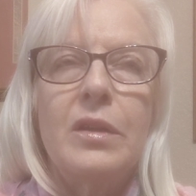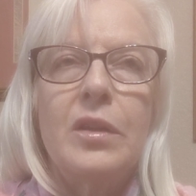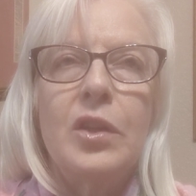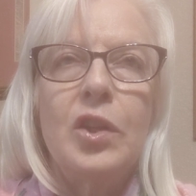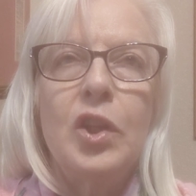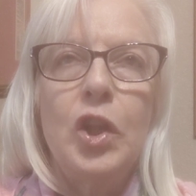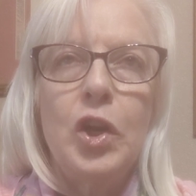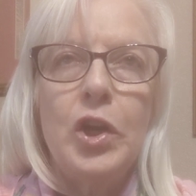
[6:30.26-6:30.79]

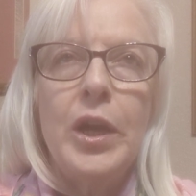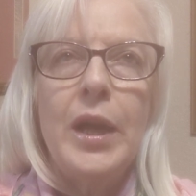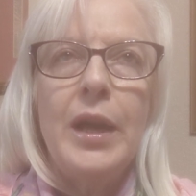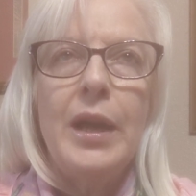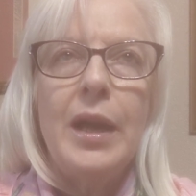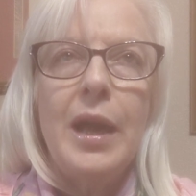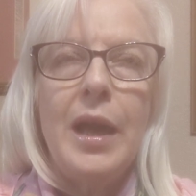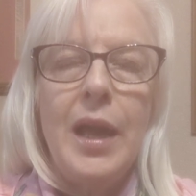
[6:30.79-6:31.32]

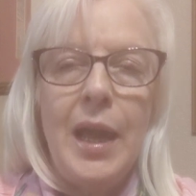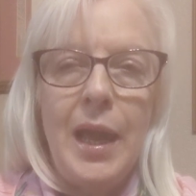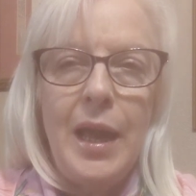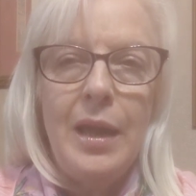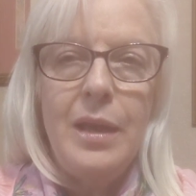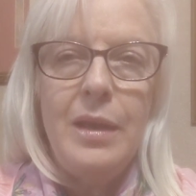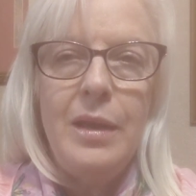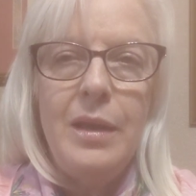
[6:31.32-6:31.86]
looking
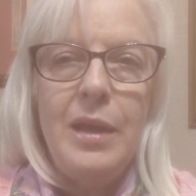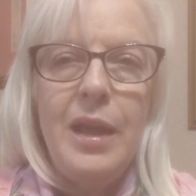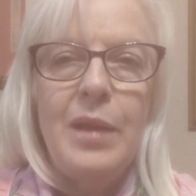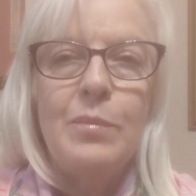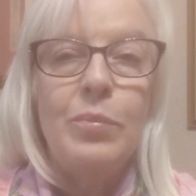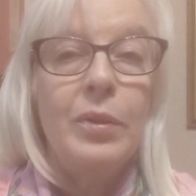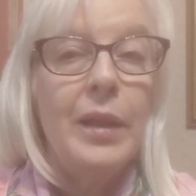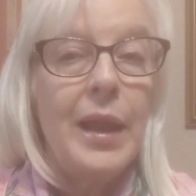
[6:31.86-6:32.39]
ahead
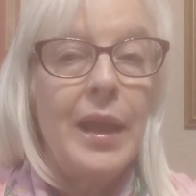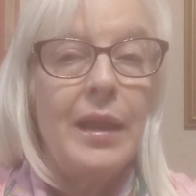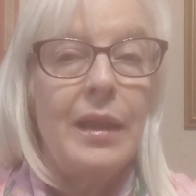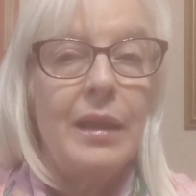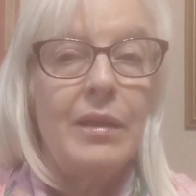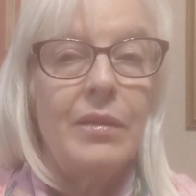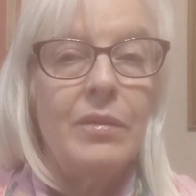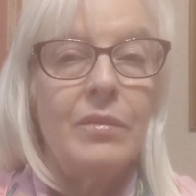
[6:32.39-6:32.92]
and
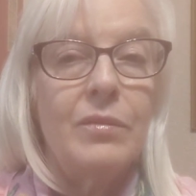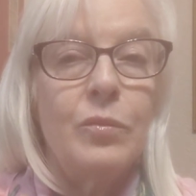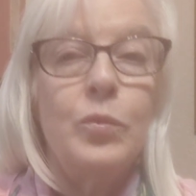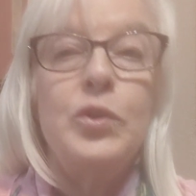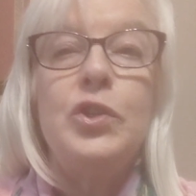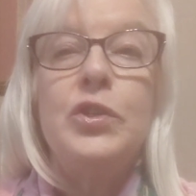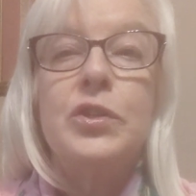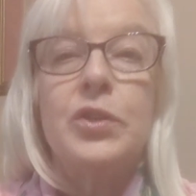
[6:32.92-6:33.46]
planning,
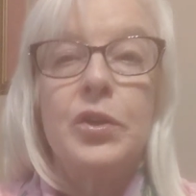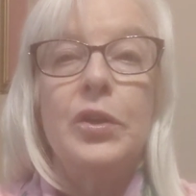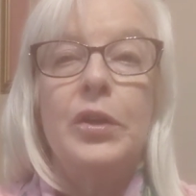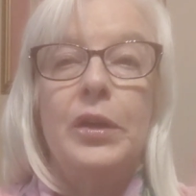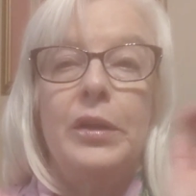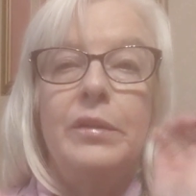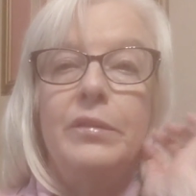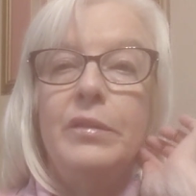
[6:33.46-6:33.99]
which is
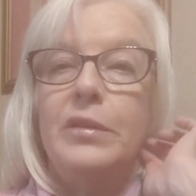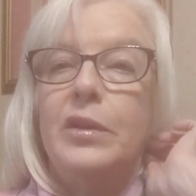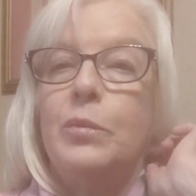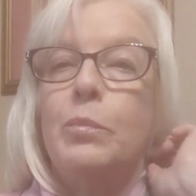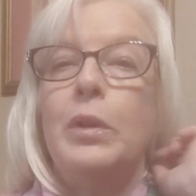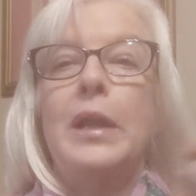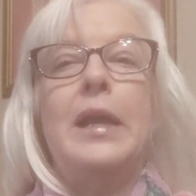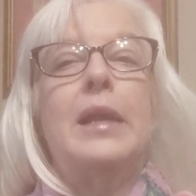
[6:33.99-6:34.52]
good. They're
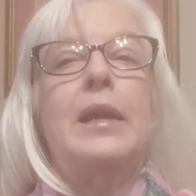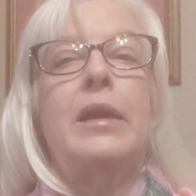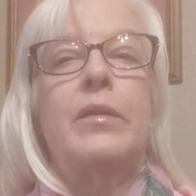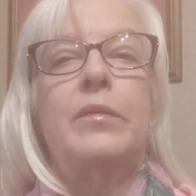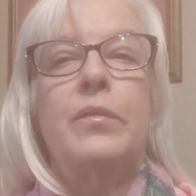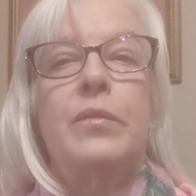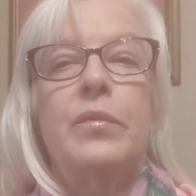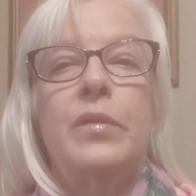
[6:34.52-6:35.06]
planning,
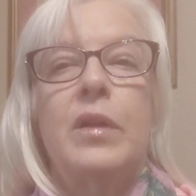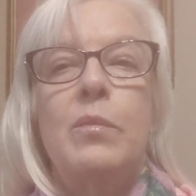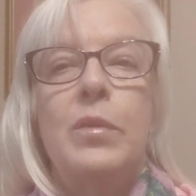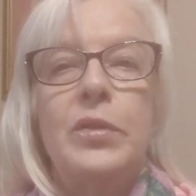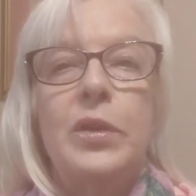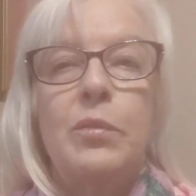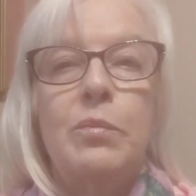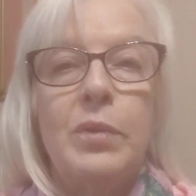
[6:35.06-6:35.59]

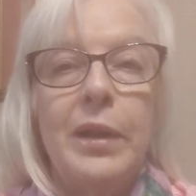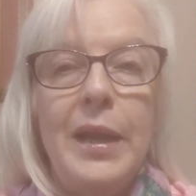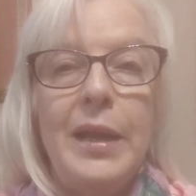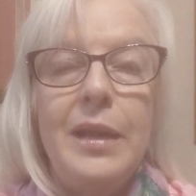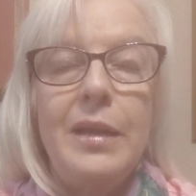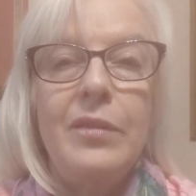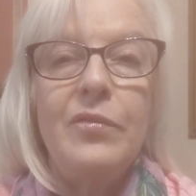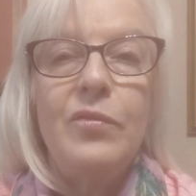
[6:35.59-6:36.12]
but they're
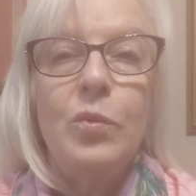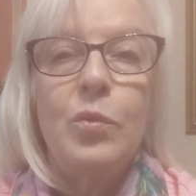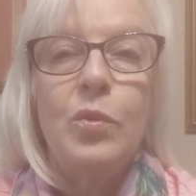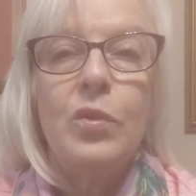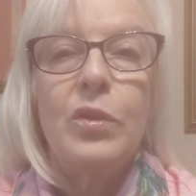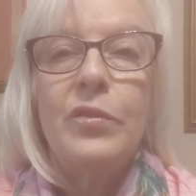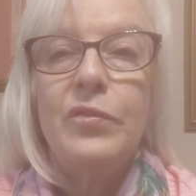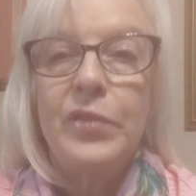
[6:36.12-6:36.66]
planning
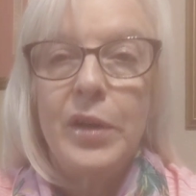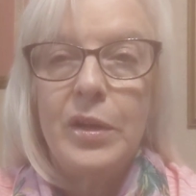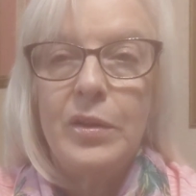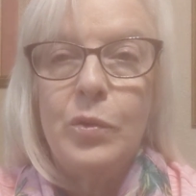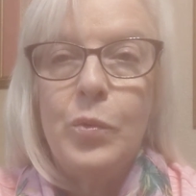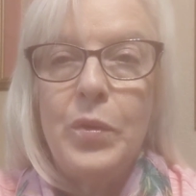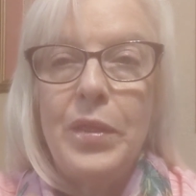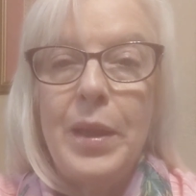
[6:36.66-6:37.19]
for the
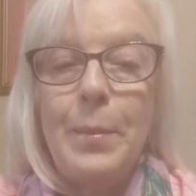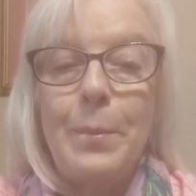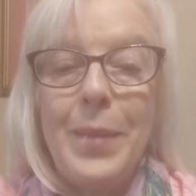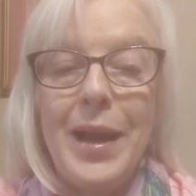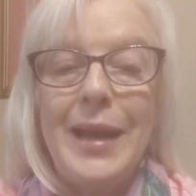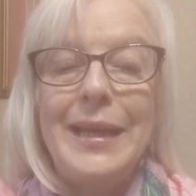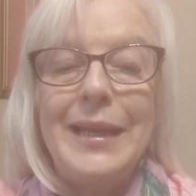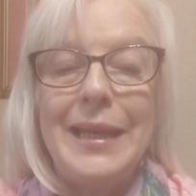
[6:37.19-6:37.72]
fall when they
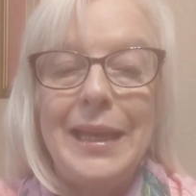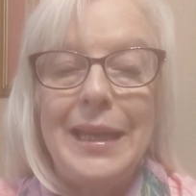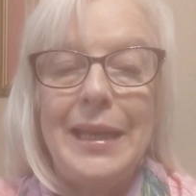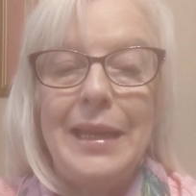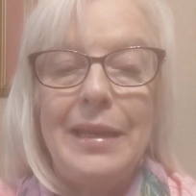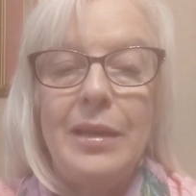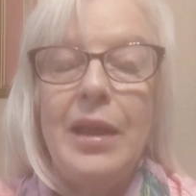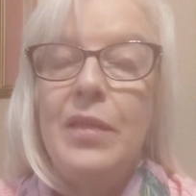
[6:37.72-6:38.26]
might
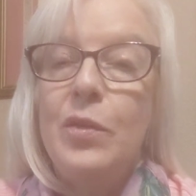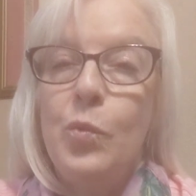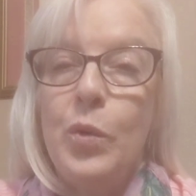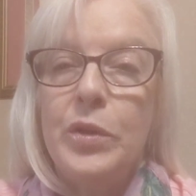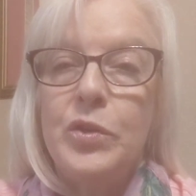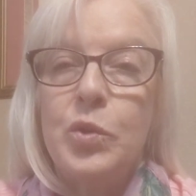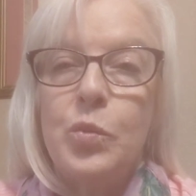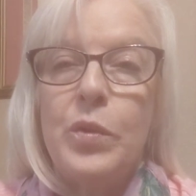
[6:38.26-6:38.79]
need, in the
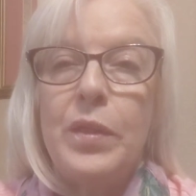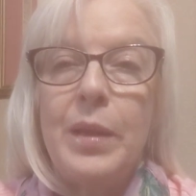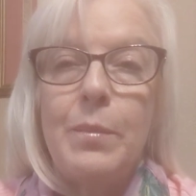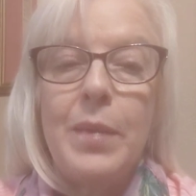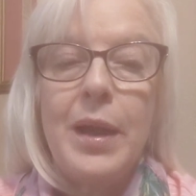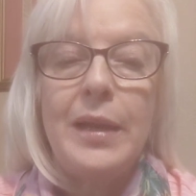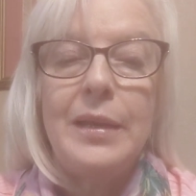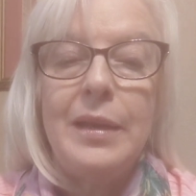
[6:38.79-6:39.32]
winter when they
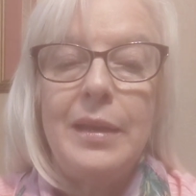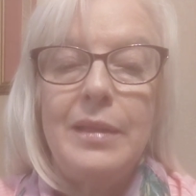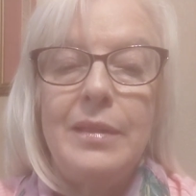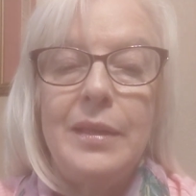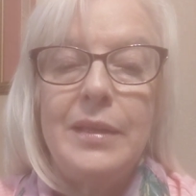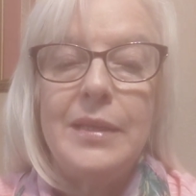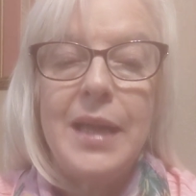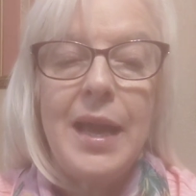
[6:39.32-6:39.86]
might need
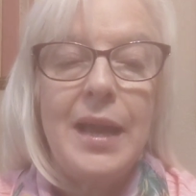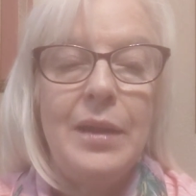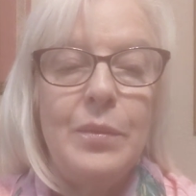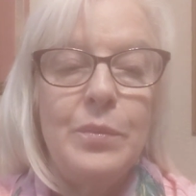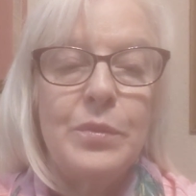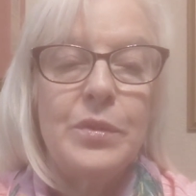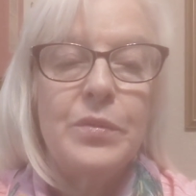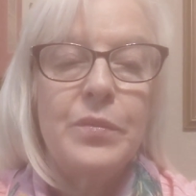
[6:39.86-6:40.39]
these
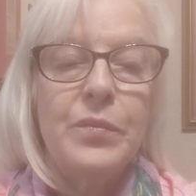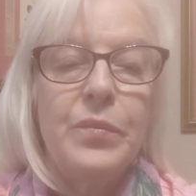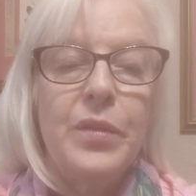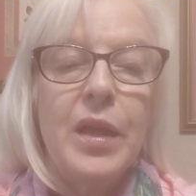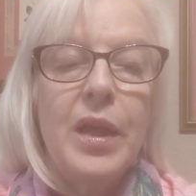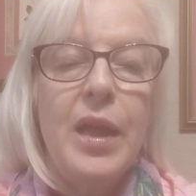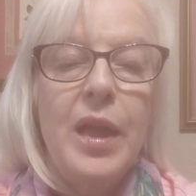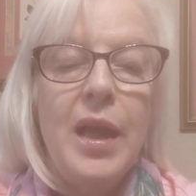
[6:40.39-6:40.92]
items.
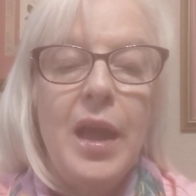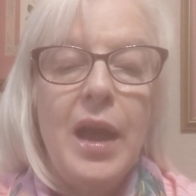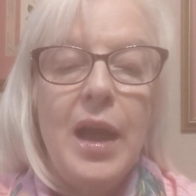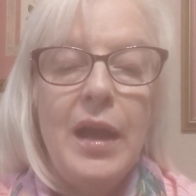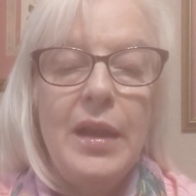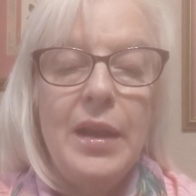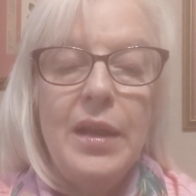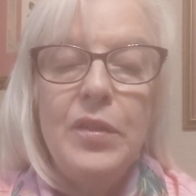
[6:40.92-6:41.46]

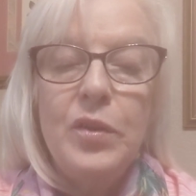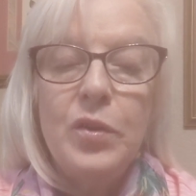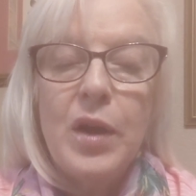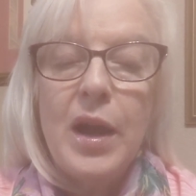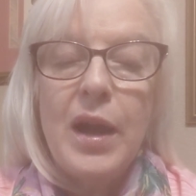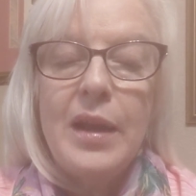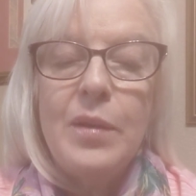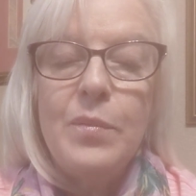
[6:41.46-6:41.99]
Another
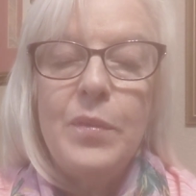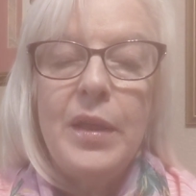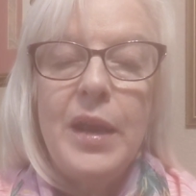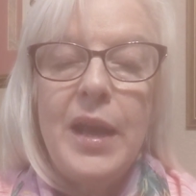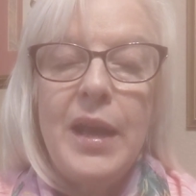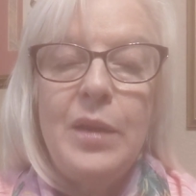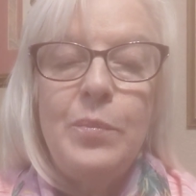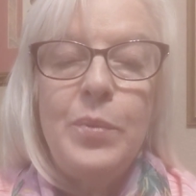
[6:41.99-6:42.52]
item that
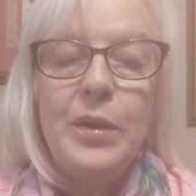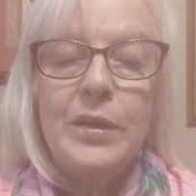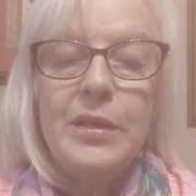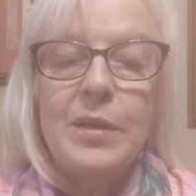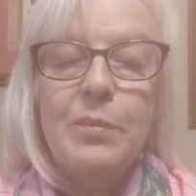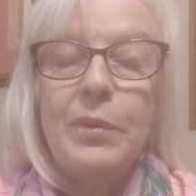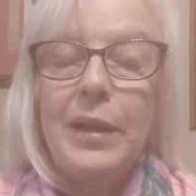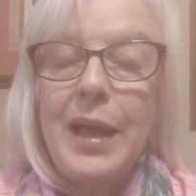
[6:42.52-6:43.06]
I had
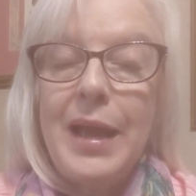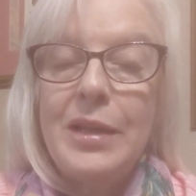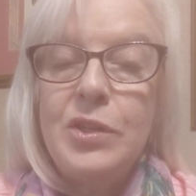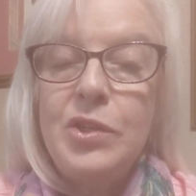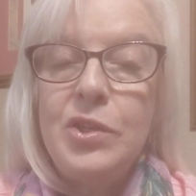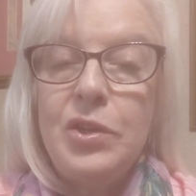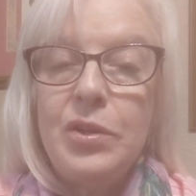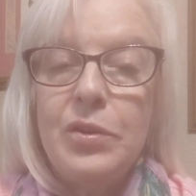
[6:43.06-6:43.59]
picked up
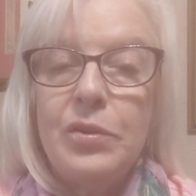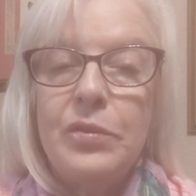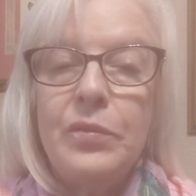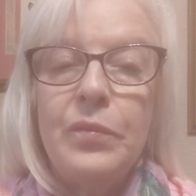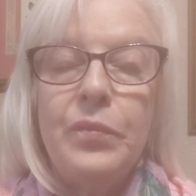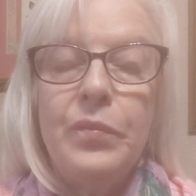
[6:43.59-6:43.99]
last year